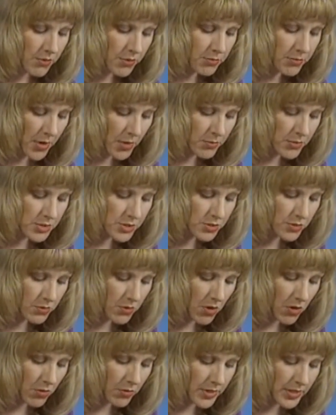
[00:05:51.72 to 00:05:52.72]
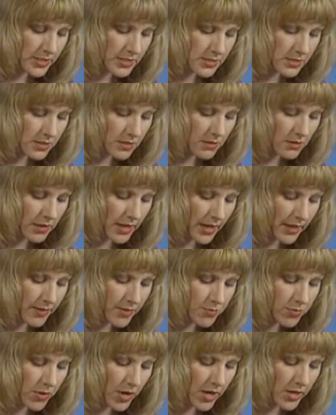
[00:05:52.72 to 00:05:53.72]
Remember to always lay
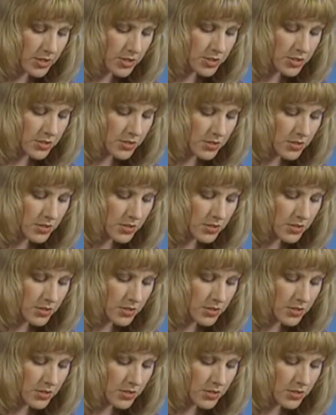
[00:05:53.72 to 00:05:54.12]
the brush